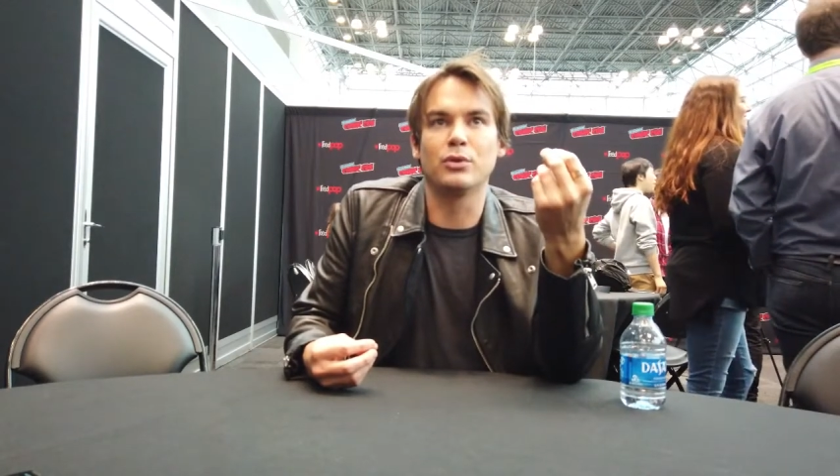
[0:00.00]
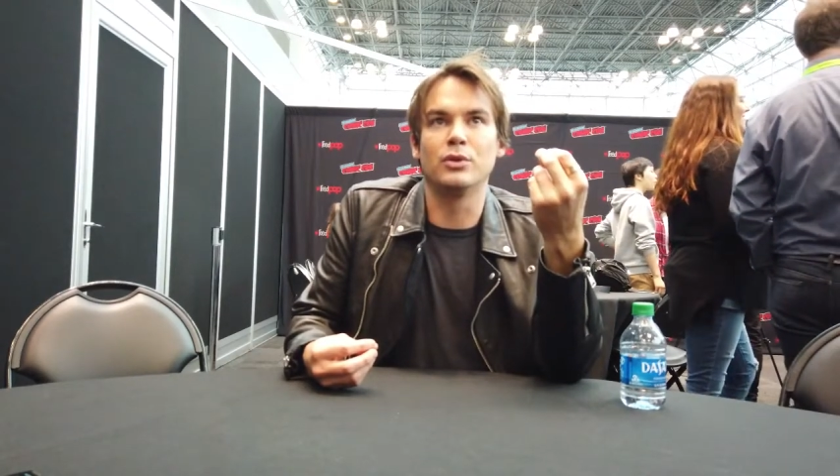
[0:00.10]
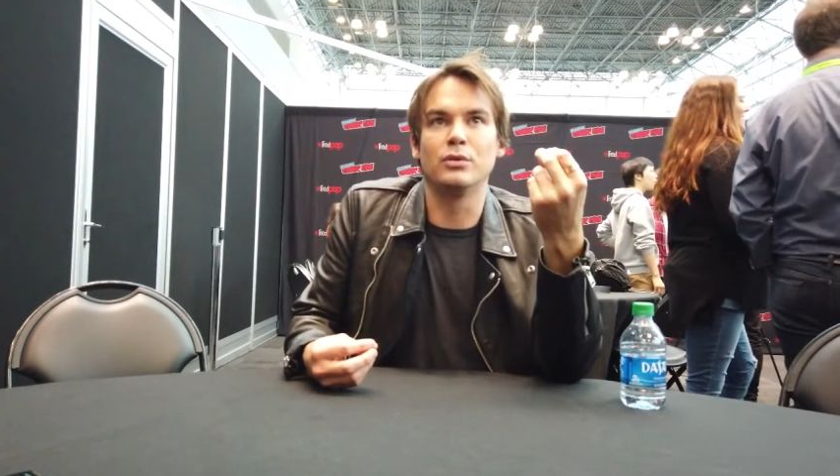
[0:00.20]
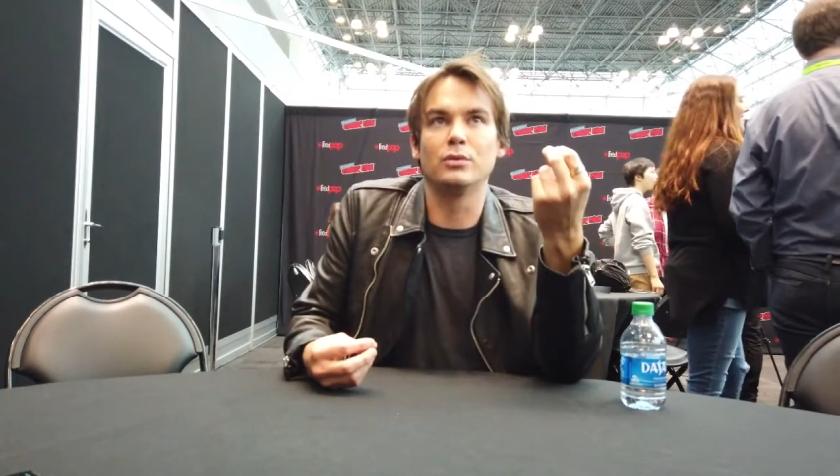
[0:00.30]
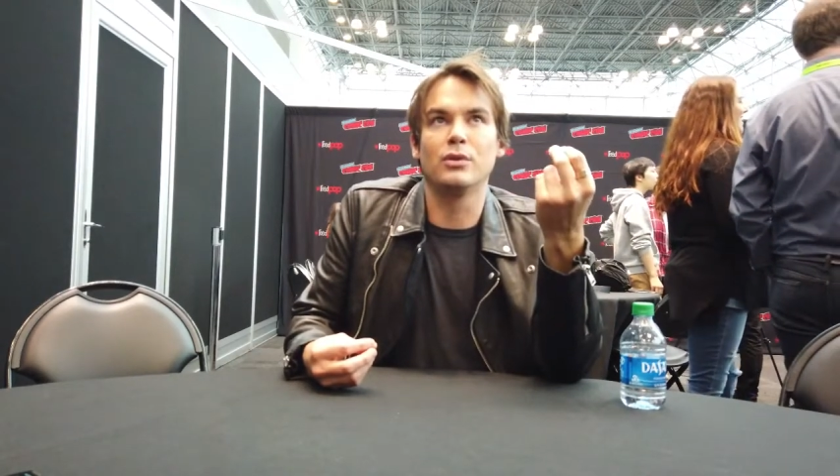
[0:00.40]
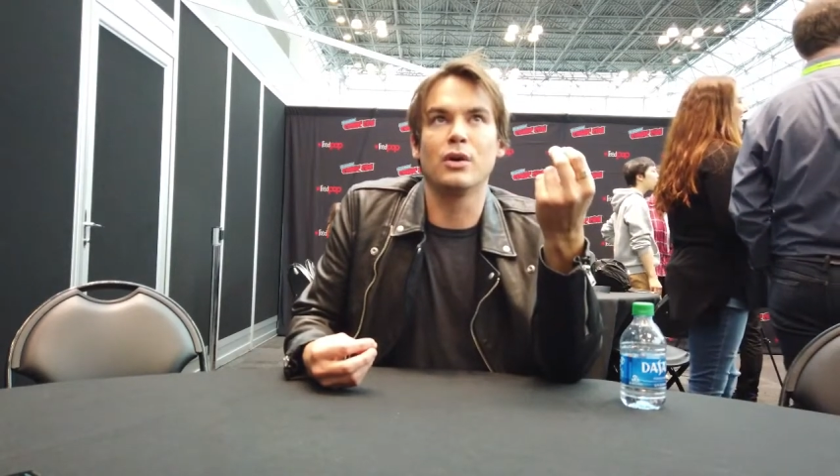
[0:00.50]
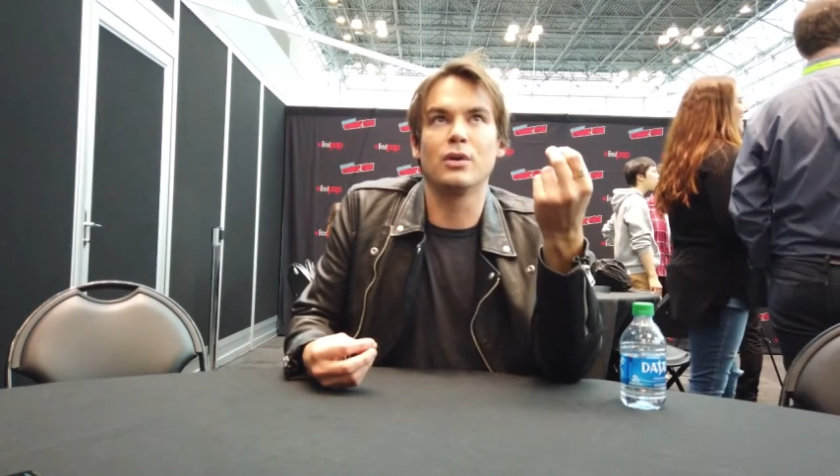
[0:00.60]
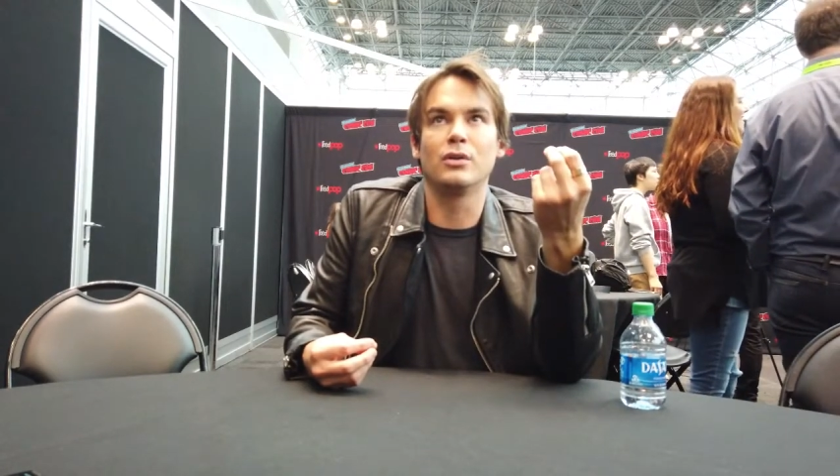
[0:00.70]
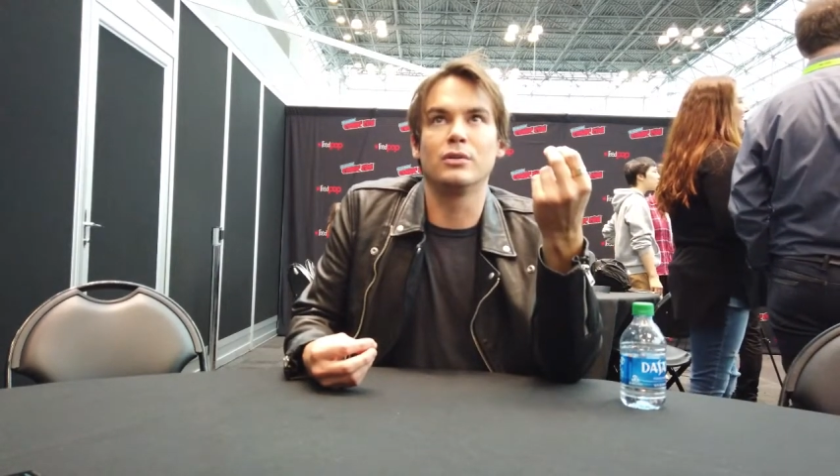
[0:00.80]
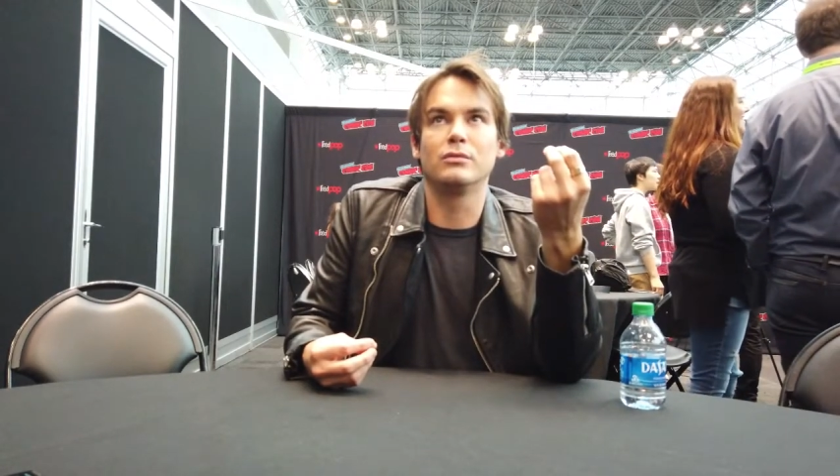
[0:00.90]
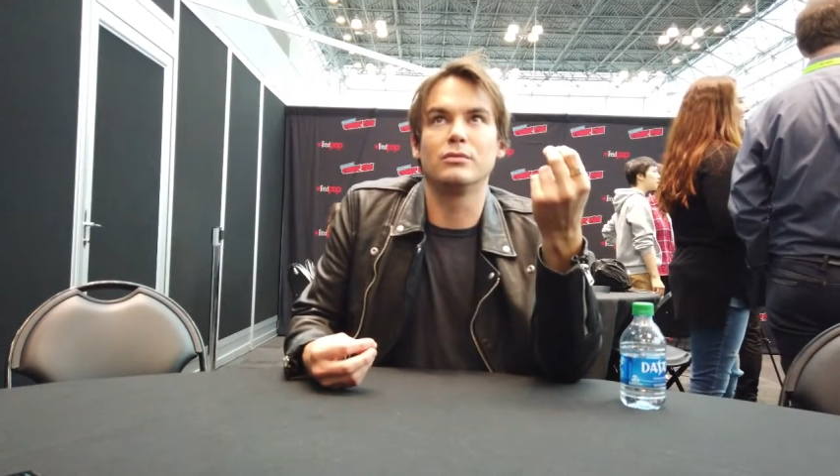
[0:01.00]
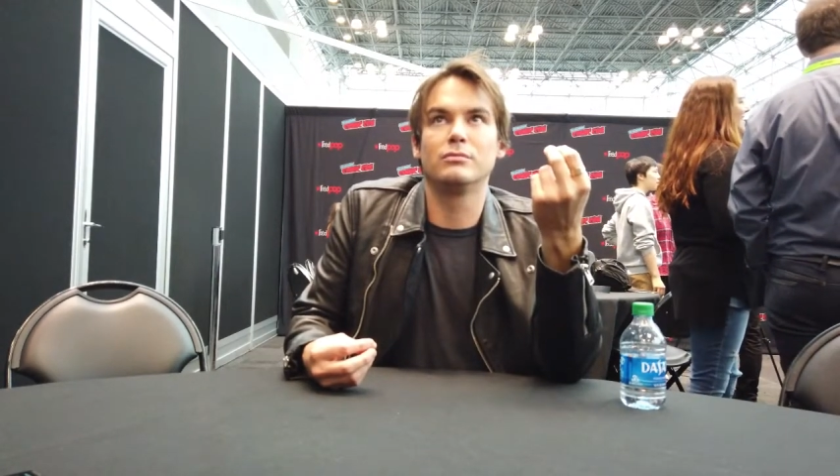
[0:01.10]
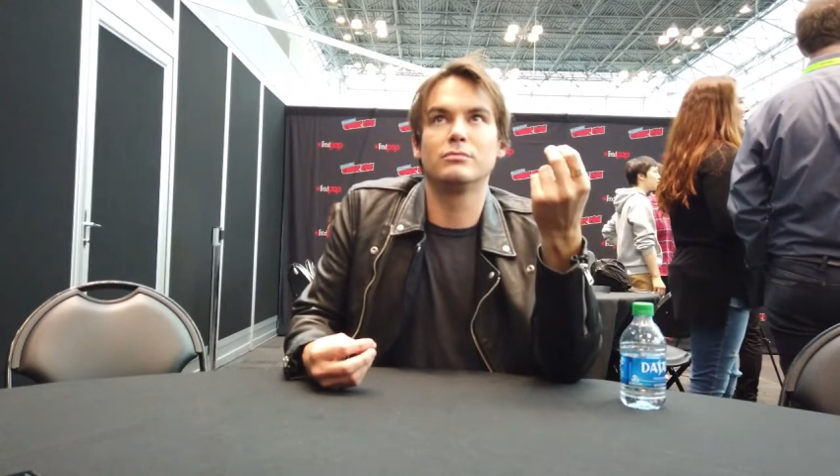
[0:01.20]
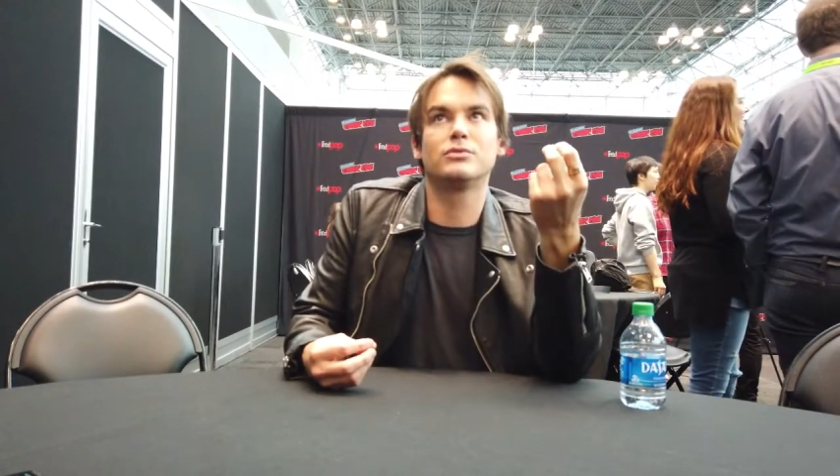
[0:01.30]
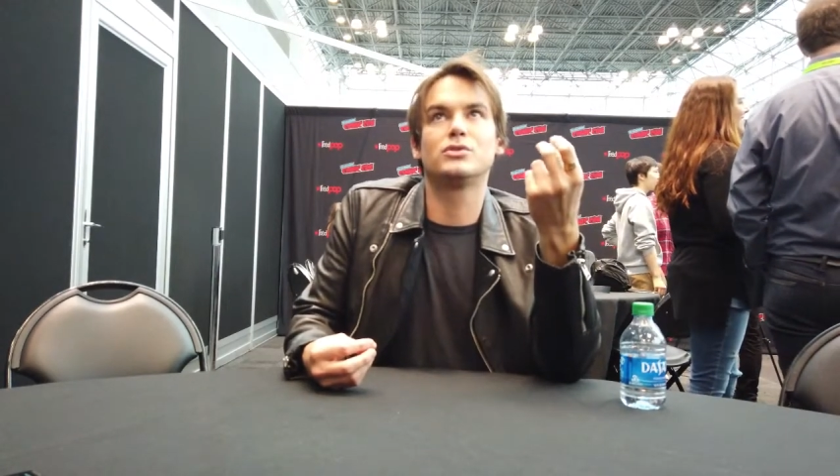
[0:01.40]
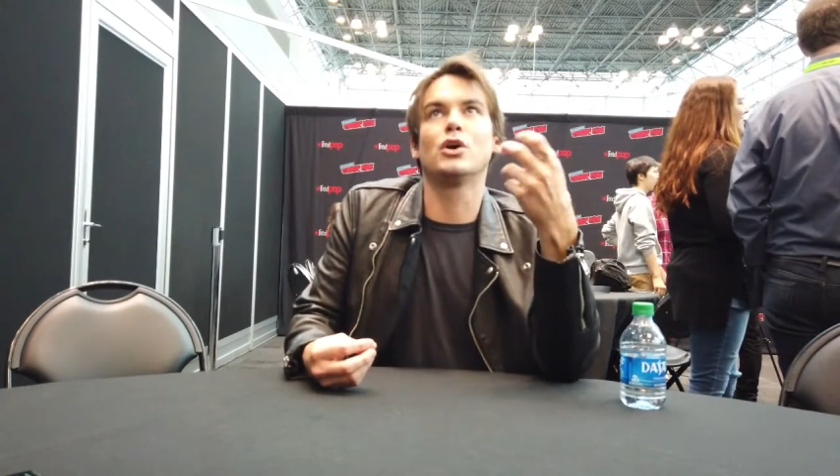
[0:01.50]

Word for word: are are